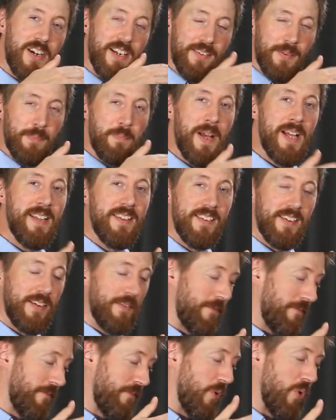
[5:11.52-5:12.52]
expansive
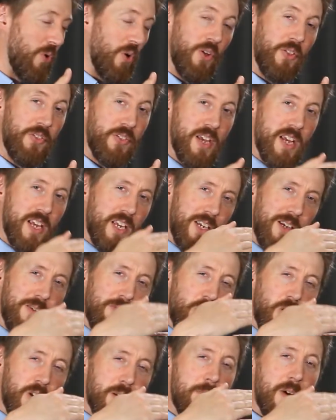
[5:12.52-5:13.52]
fourth, you've
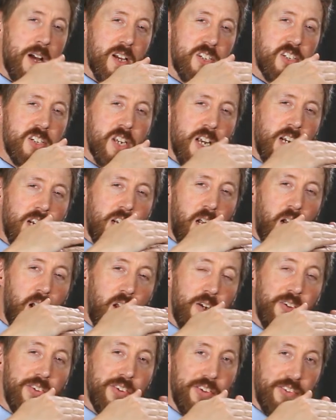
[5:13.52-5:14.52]
got a much
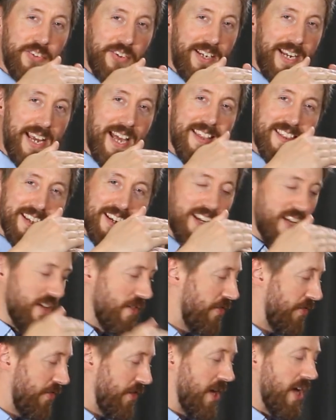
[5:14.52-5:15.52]
closer together
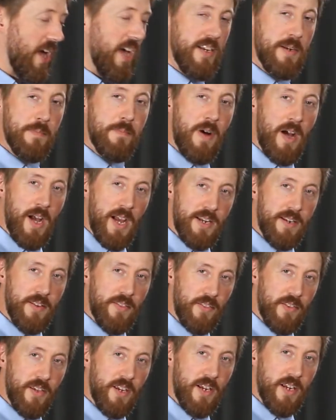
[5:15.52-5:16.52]
third, a minor
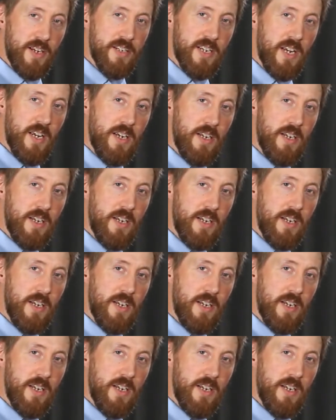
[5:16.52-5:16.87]
third.